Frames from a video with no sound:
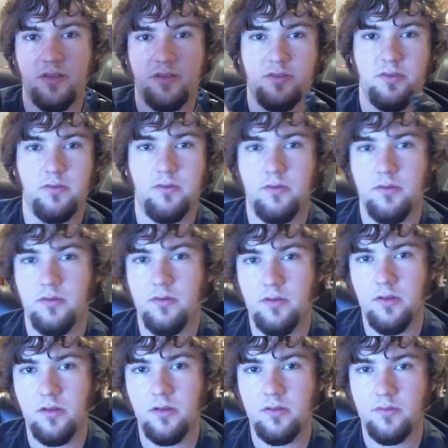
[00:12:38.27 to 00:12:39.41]
so
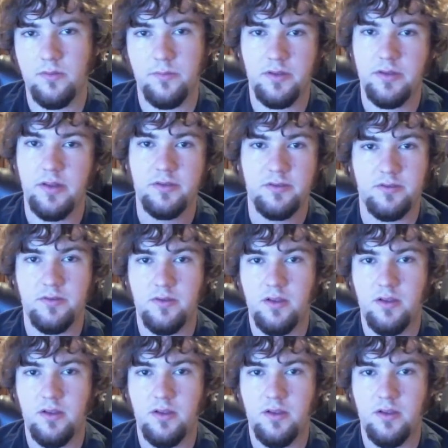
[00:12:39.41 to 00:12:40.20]
I mean, that's,